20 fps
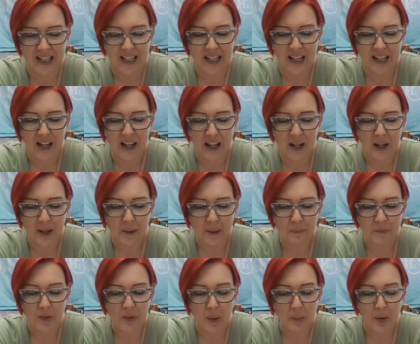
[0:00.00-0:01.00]

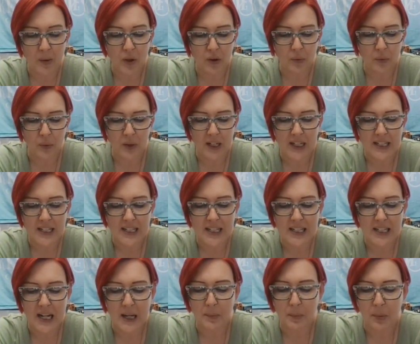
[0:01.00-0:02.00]
Number 3,
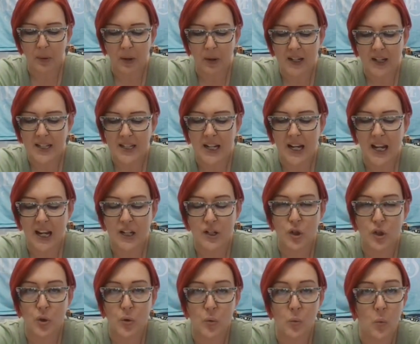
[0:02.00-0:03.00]
stay present and
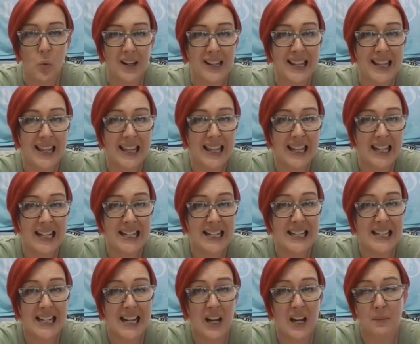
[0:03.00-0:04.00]
do one thing at a
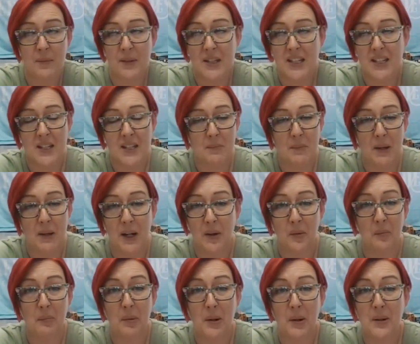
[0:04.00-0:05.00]
time. This is my
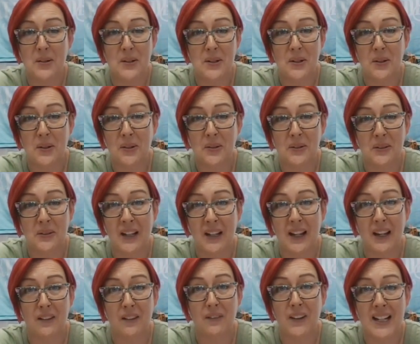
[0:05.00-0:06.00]
own personal
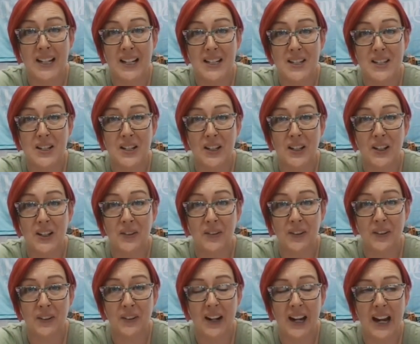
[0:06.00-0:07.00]
advice to you.
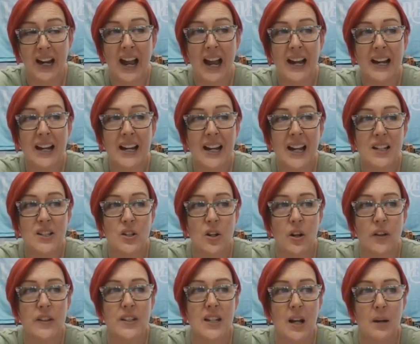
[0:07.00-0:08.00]
Okay. I get asked all
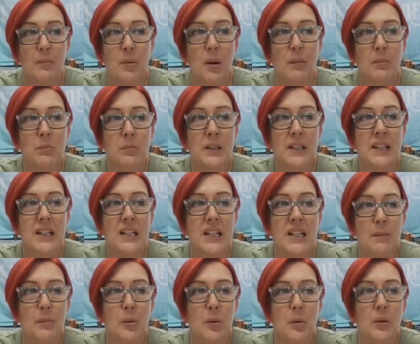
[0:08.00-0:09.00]
the time, probably the
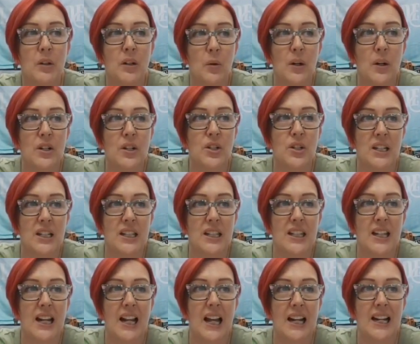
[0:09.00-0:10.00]
number 1 question
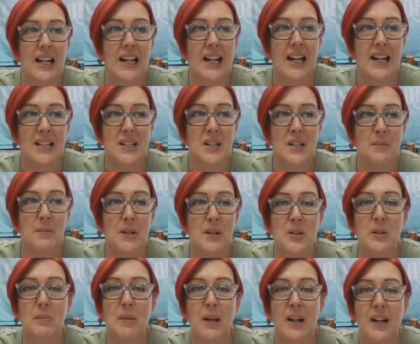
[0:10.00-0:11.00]
that I get asked,
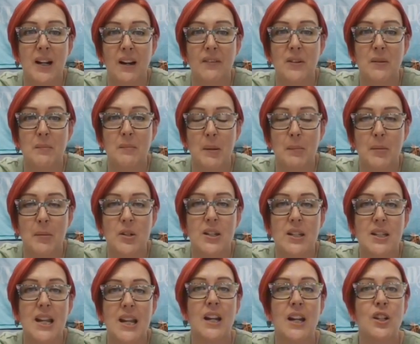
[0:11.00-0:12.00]
especially by Coven members, is
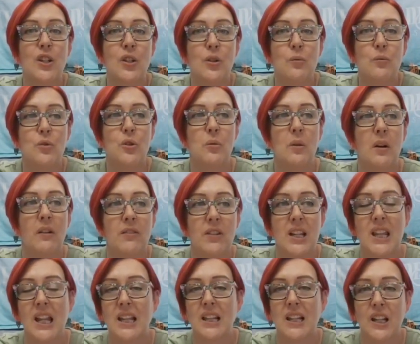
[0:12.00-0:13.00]
how do you do
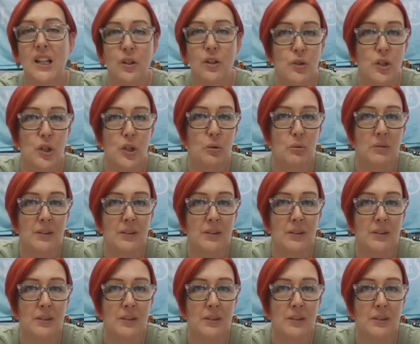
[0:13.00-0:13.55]
everything that you do?